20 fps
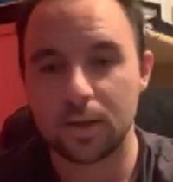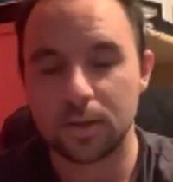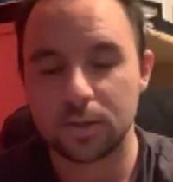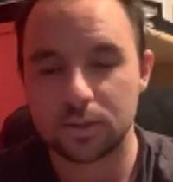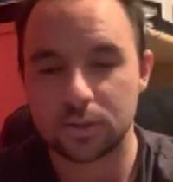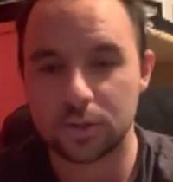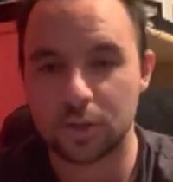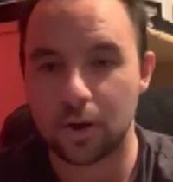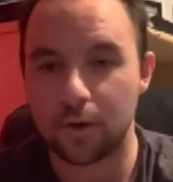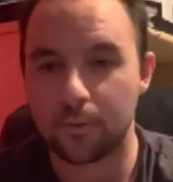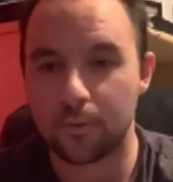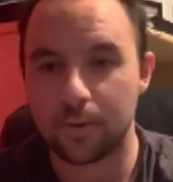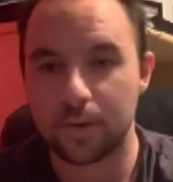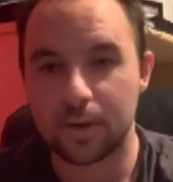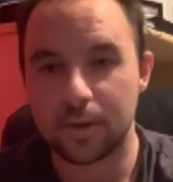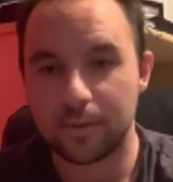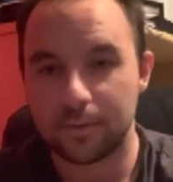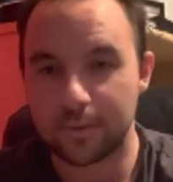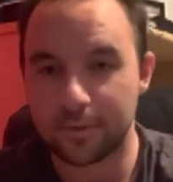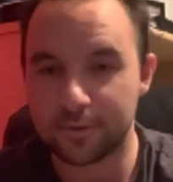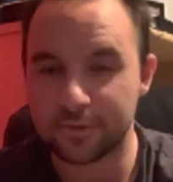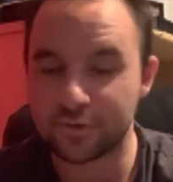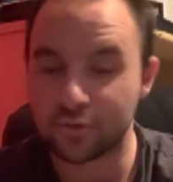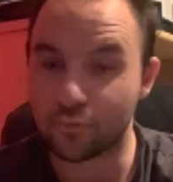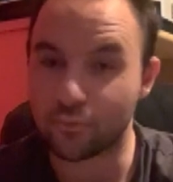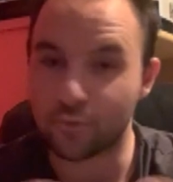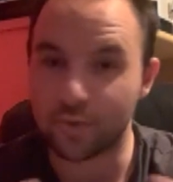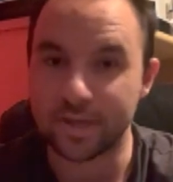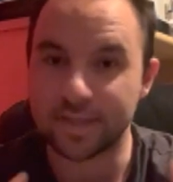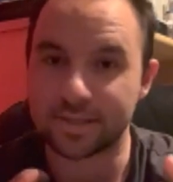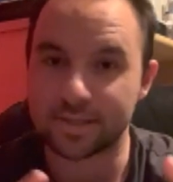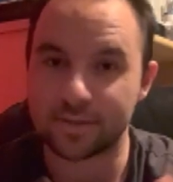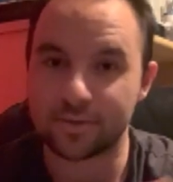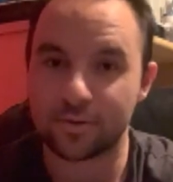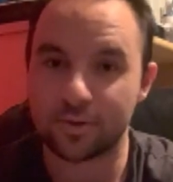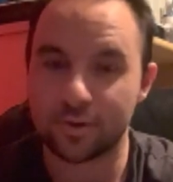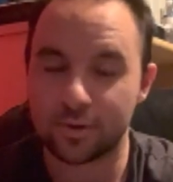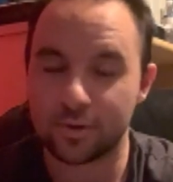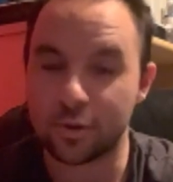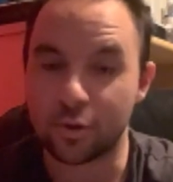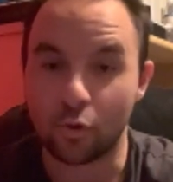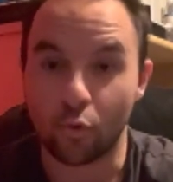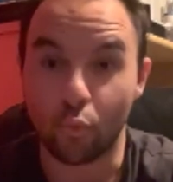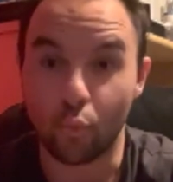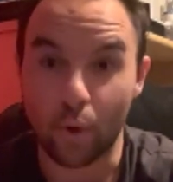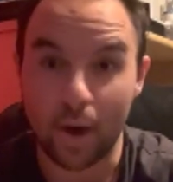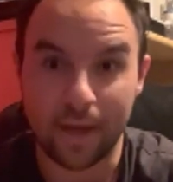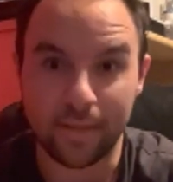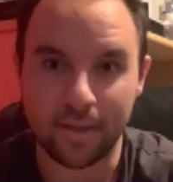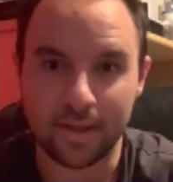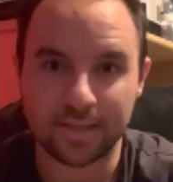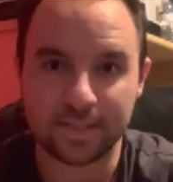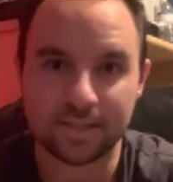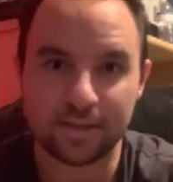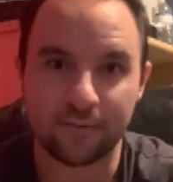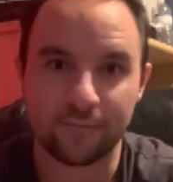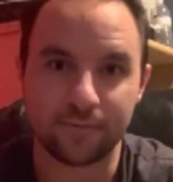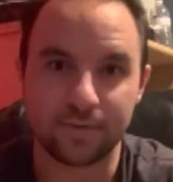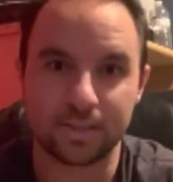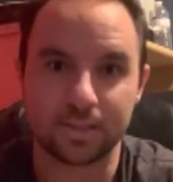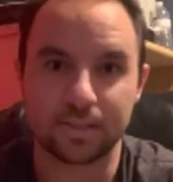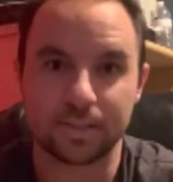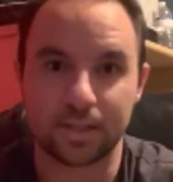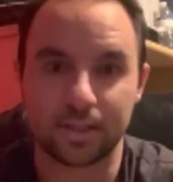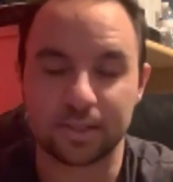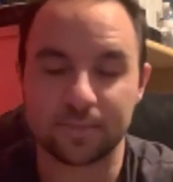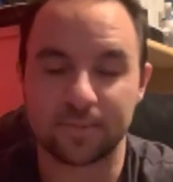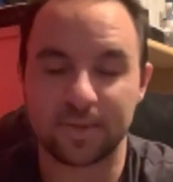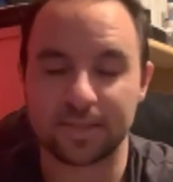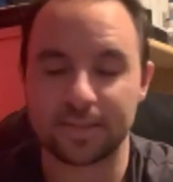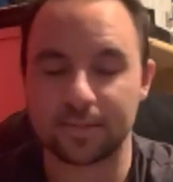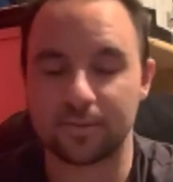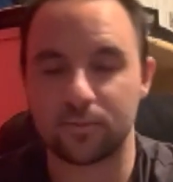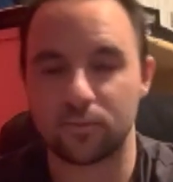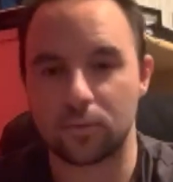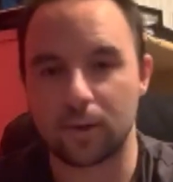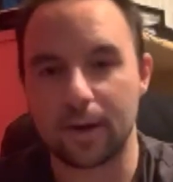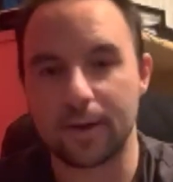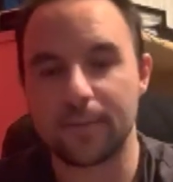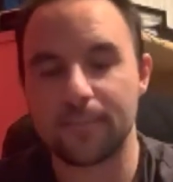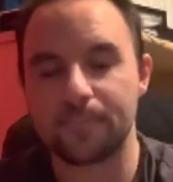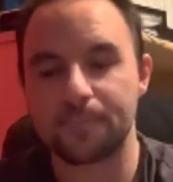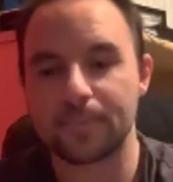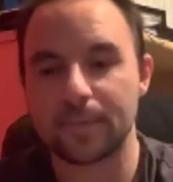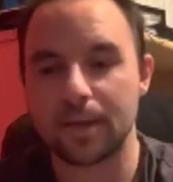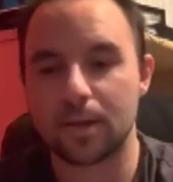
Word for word: So there's a reason, you know, why that stuff is expensive, right?